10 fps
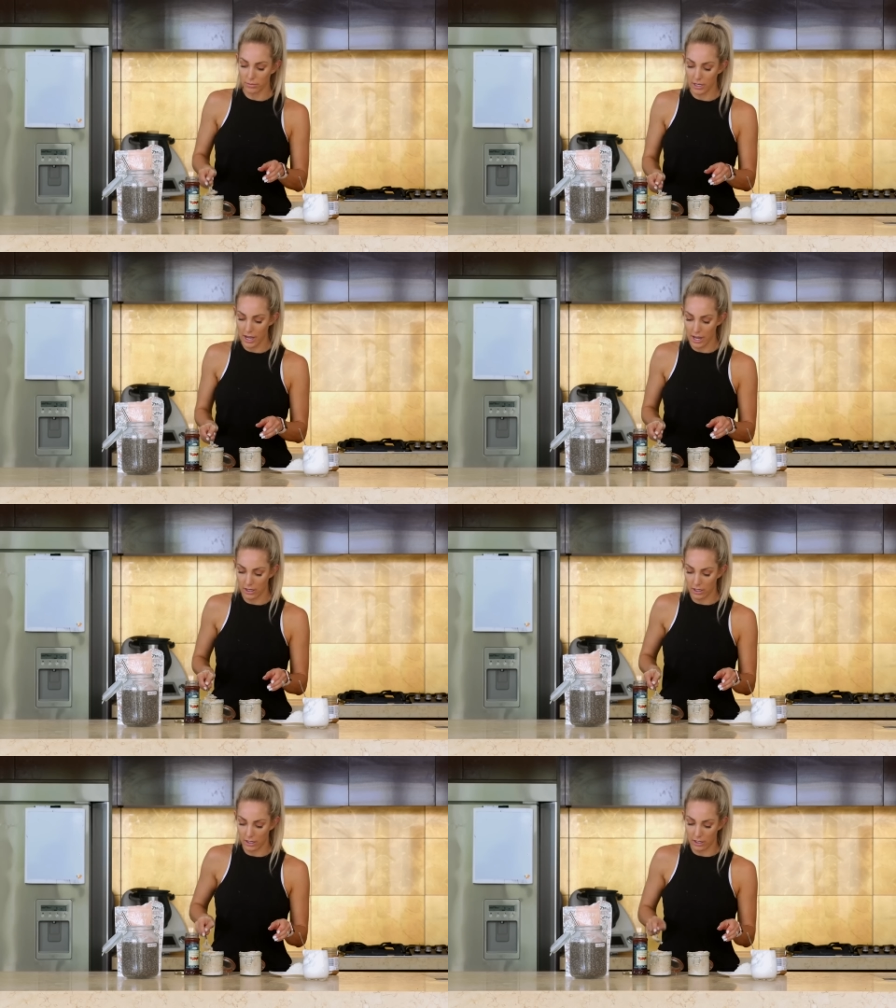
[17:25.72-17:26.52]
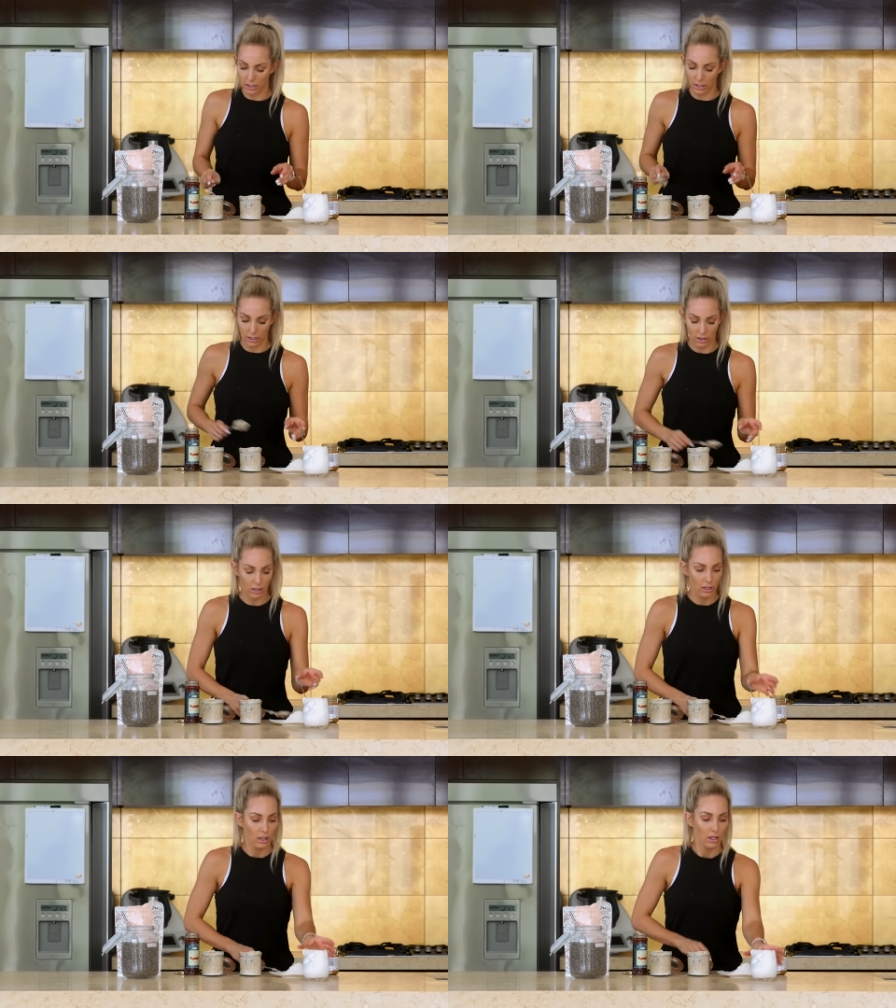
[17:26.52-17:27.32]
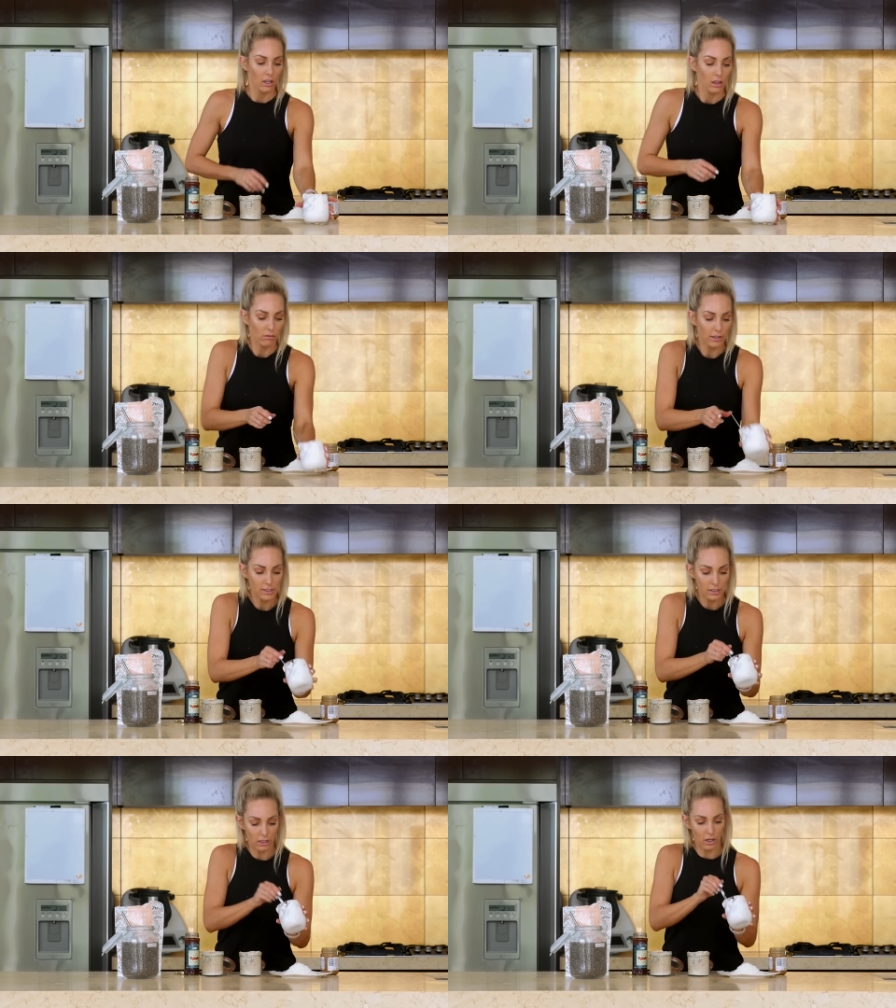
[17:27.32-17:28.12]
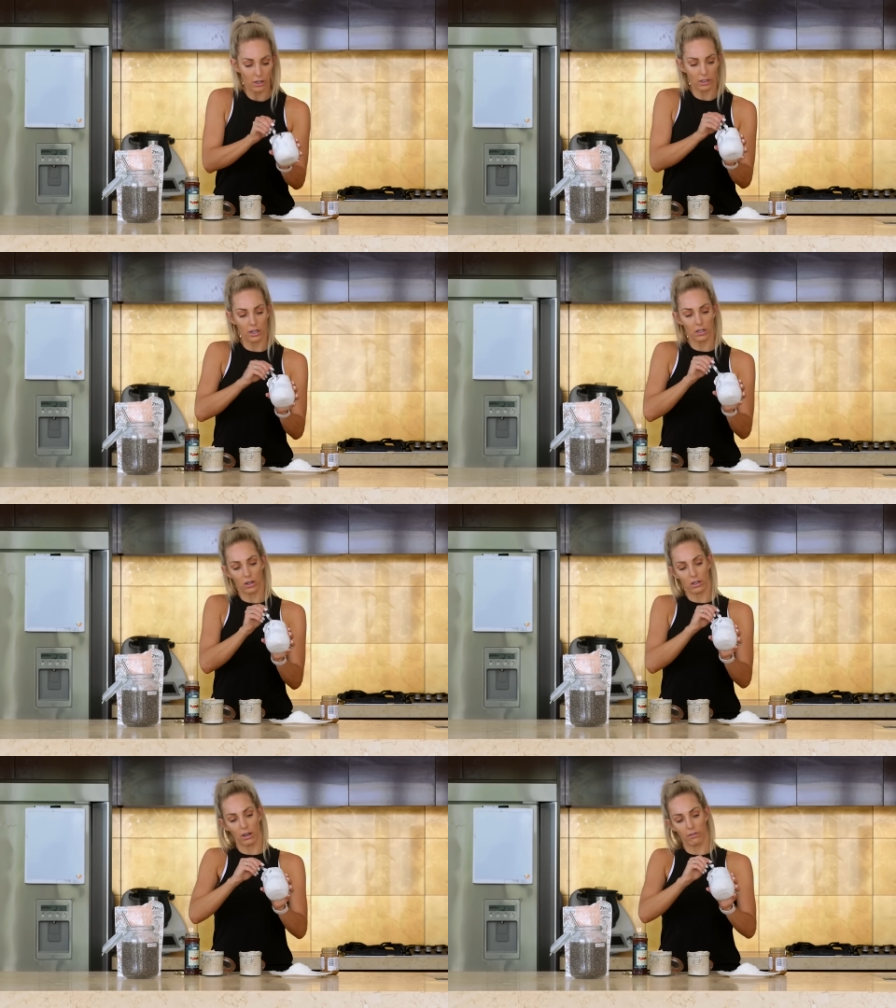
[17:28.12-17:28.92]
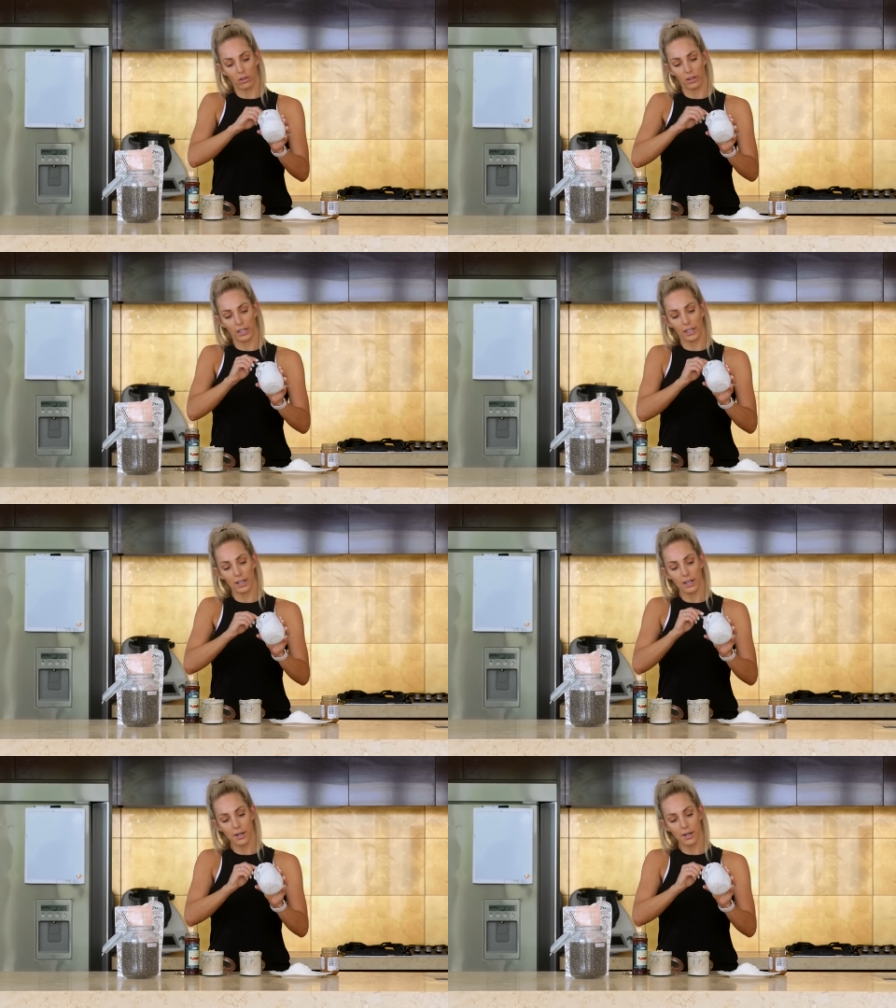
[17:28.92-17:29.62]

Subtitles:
I'm gonna add in the rest of the coconut yogurt I've got here.